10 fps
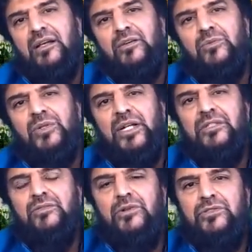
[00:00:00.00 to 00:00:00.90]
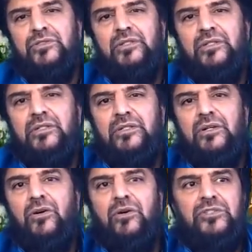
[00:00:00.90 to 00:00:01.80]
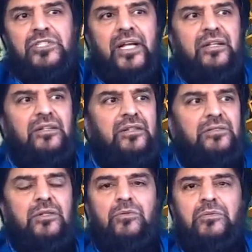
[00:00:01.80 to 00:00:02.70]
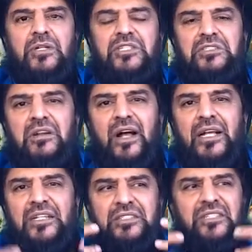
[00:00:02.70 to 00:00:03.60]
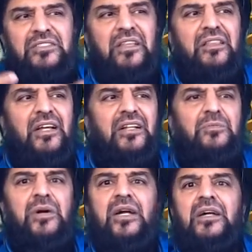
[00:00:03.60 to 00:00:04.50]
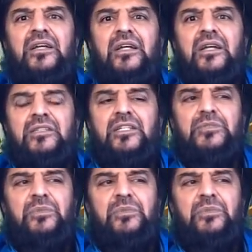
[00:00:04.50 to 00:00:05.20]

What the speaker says: we are divorced. Or Sheikh, the woman is crying and this and that, and this